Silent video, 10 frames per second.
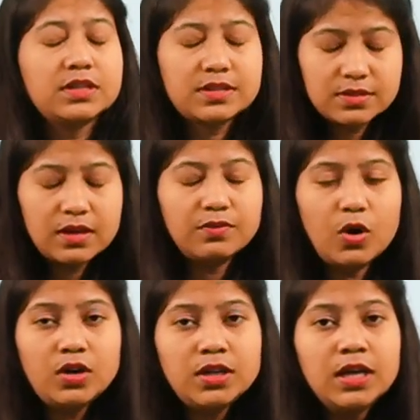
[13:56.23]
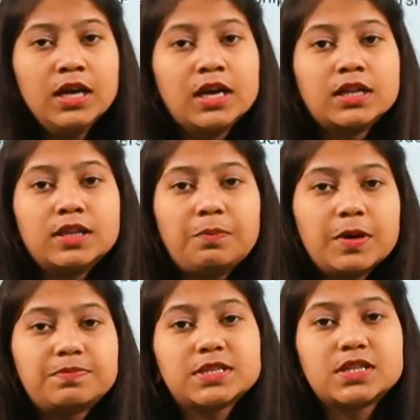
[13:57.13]
uh, this award? The
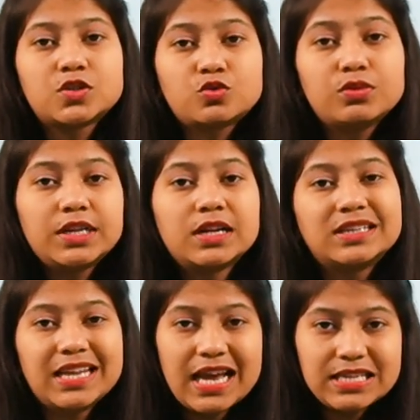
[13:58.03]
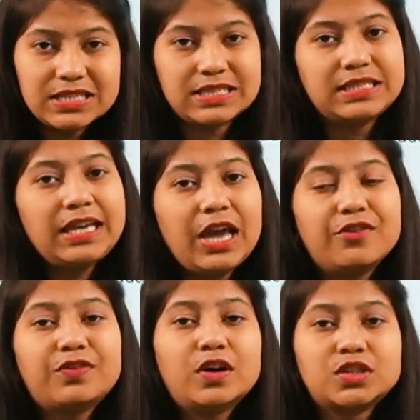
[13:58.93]
purpose is to recognize the
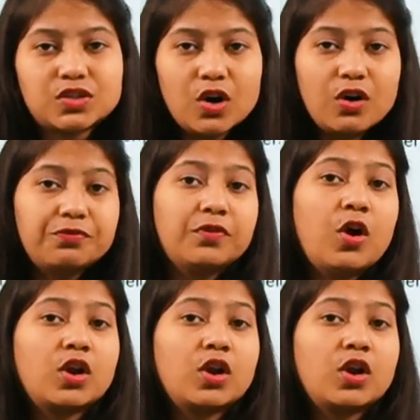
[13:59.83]
efforts of